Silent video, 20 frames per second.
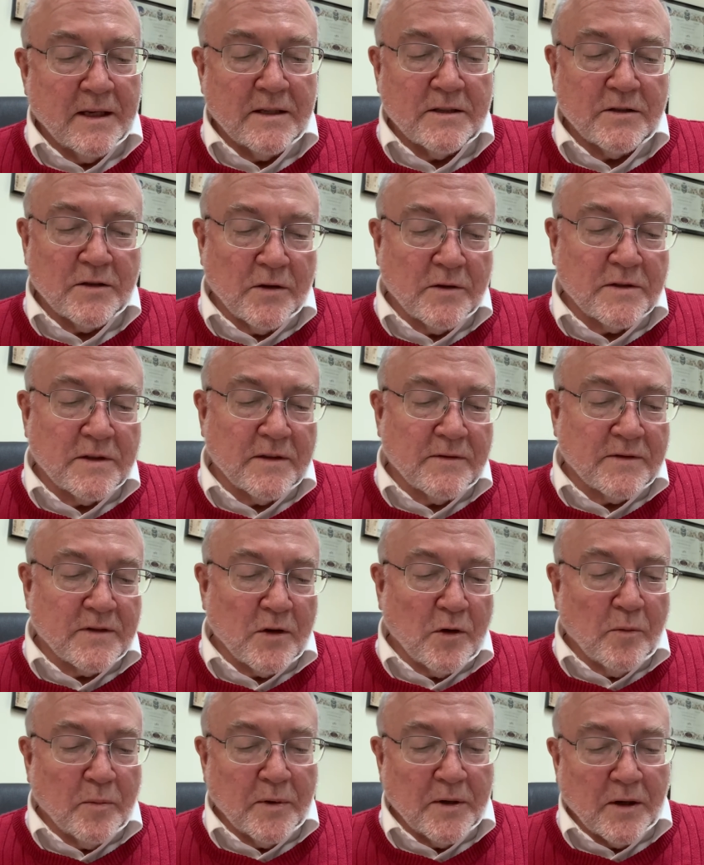Joseph's
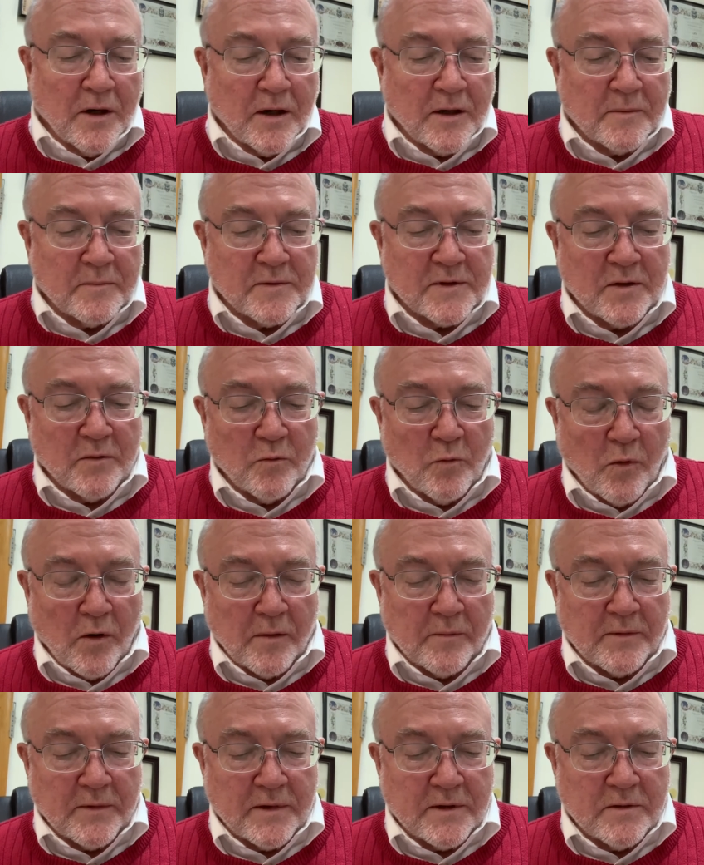open arms and
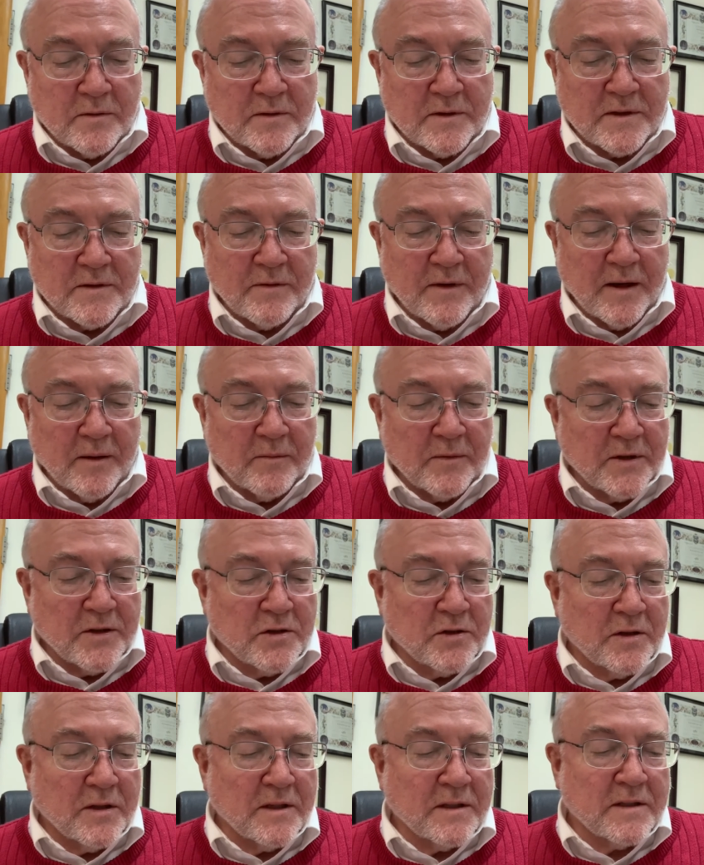warmth to his family
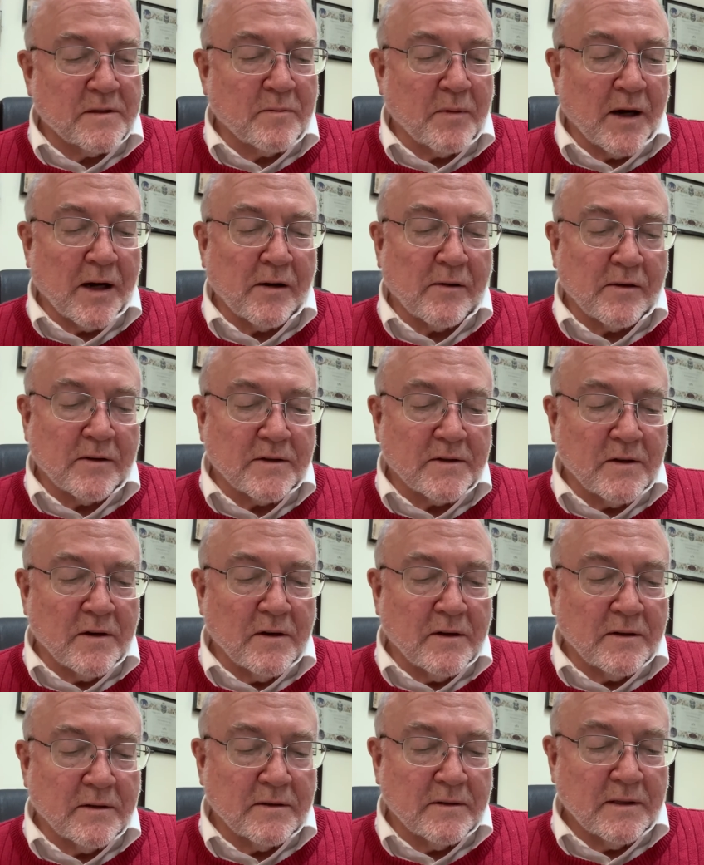should inspire us
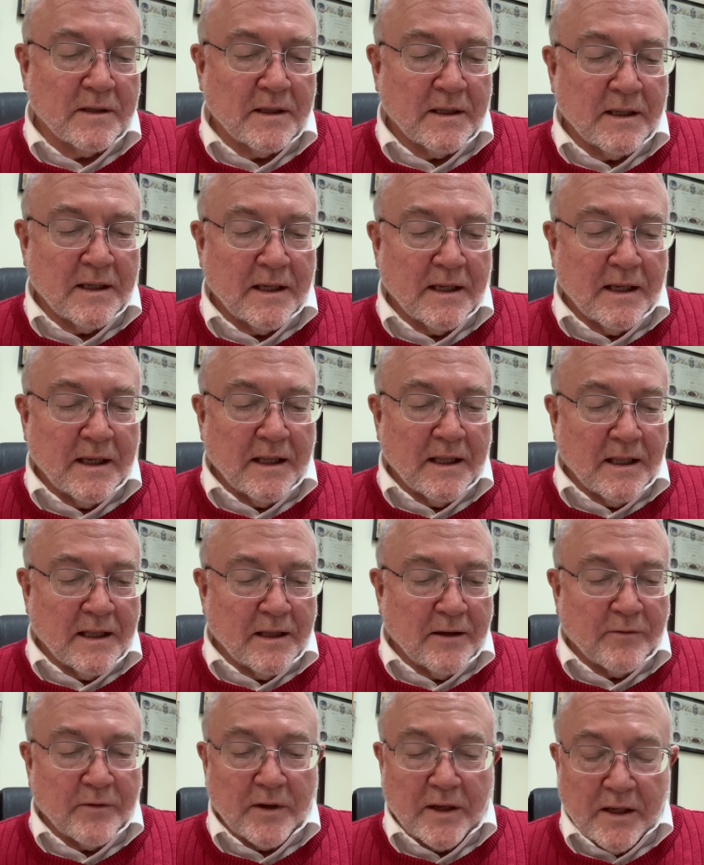all. And
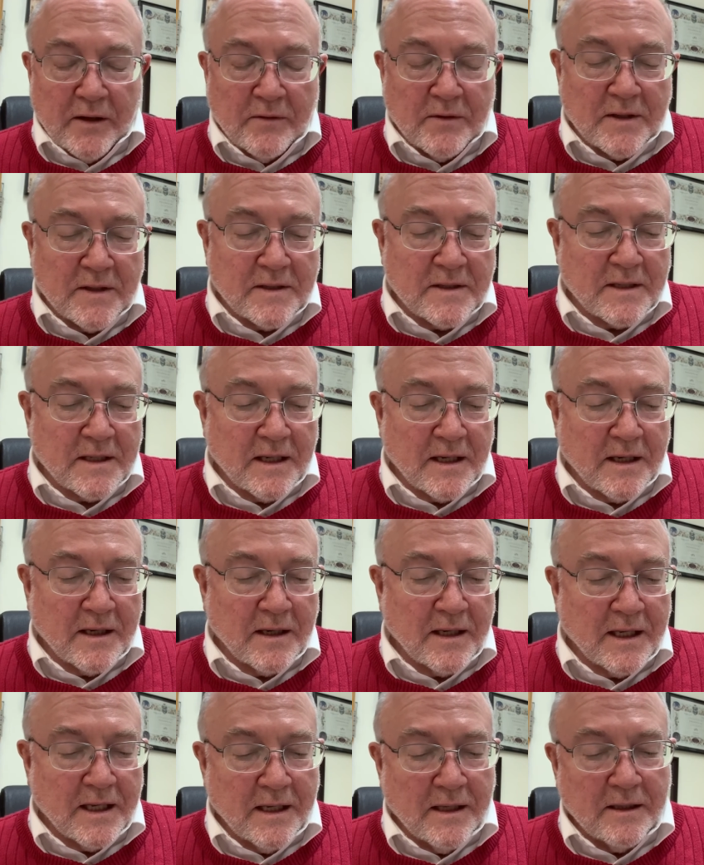the forgiveness and
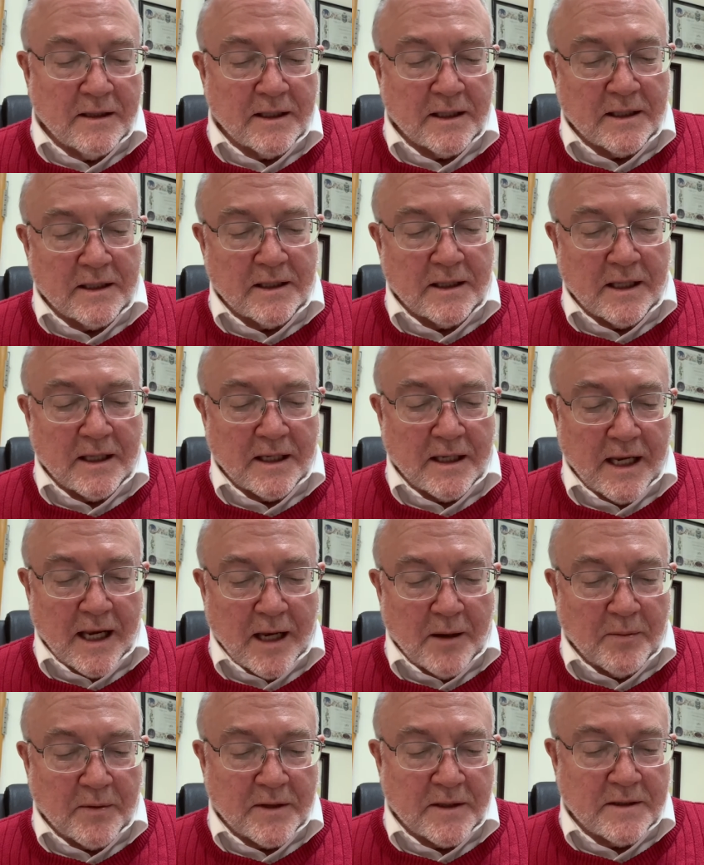healing that
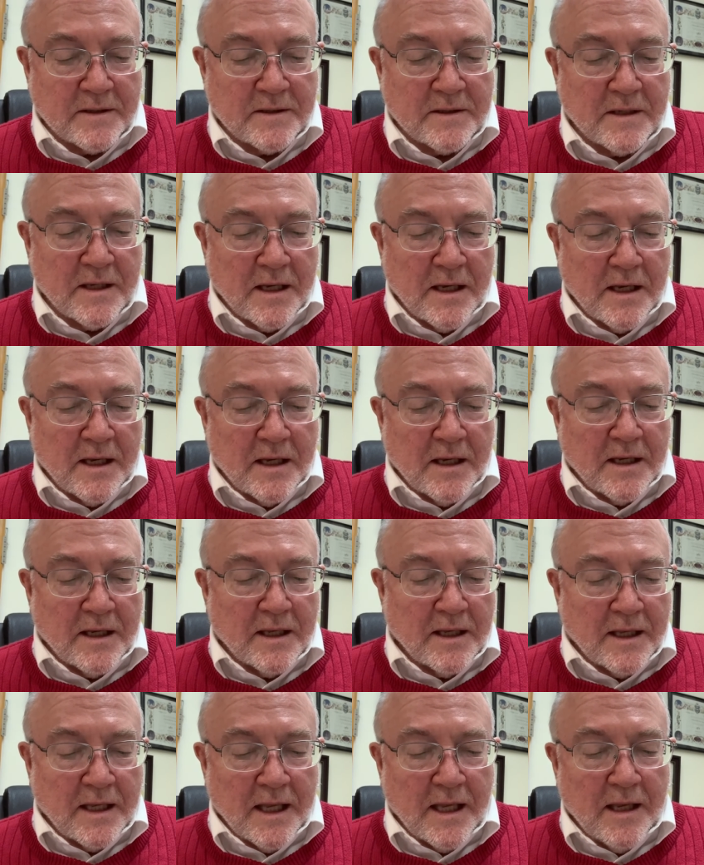happened
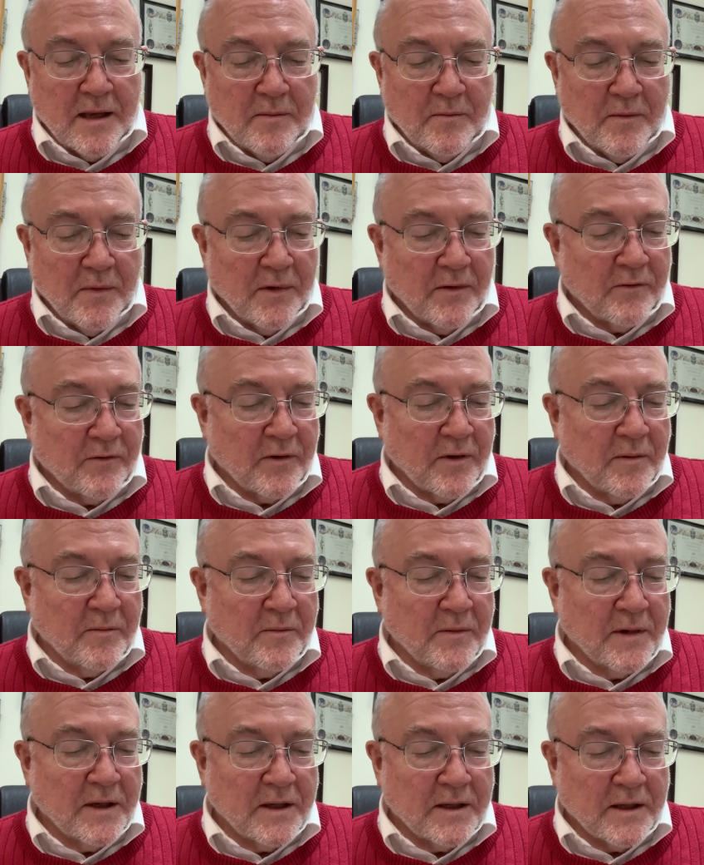came
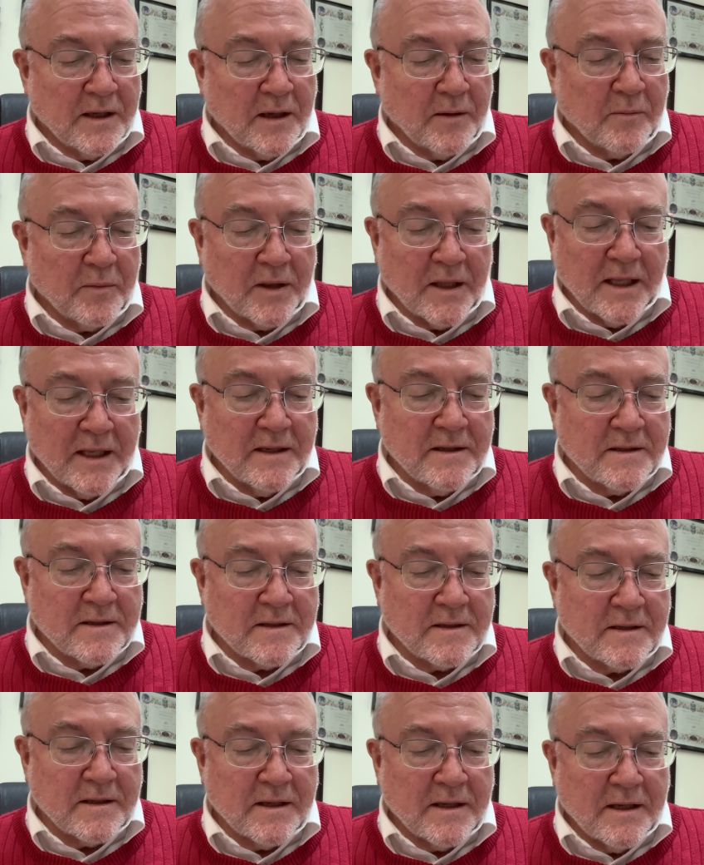from a
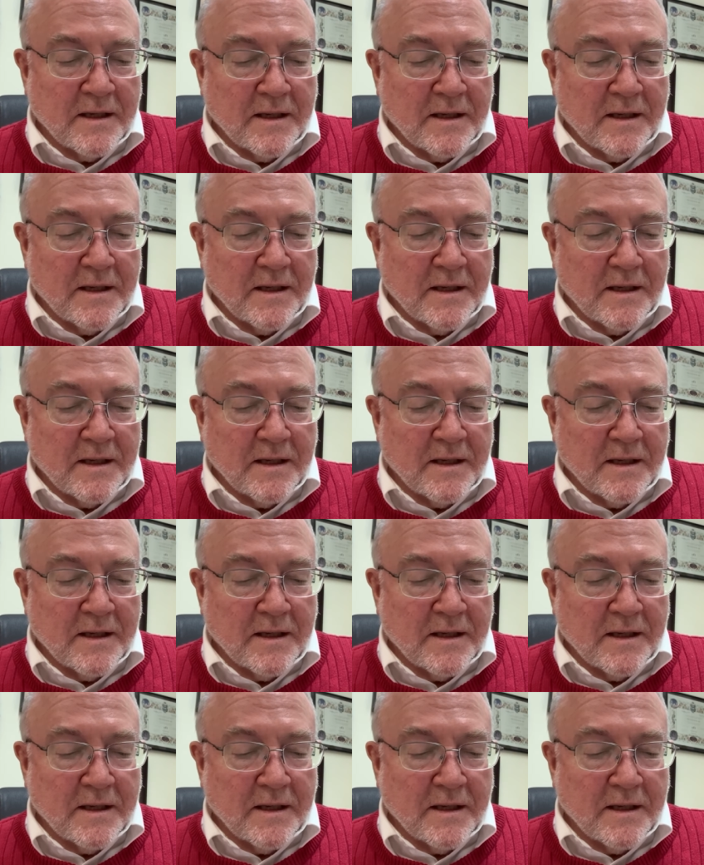place